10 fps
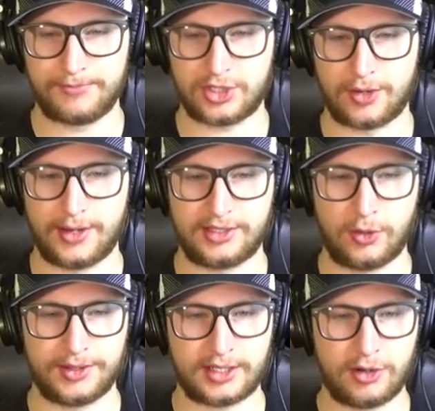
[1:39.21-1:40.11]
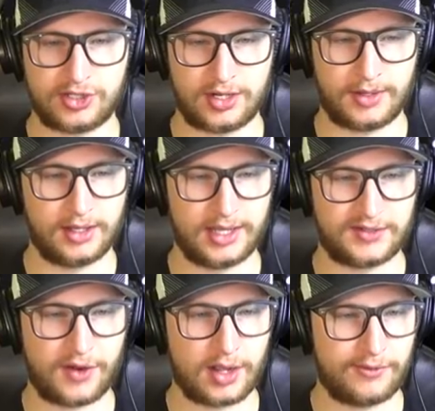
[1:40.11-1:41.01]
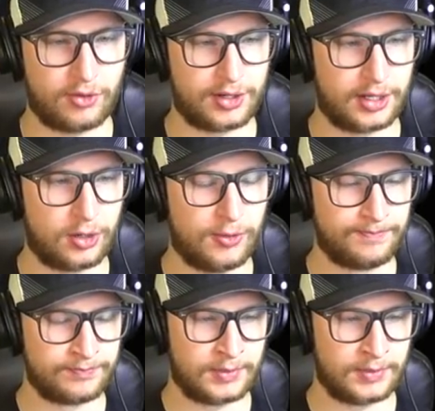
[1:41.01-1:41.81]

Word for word: So I don't want the coach out of my lines. Fog of War, no.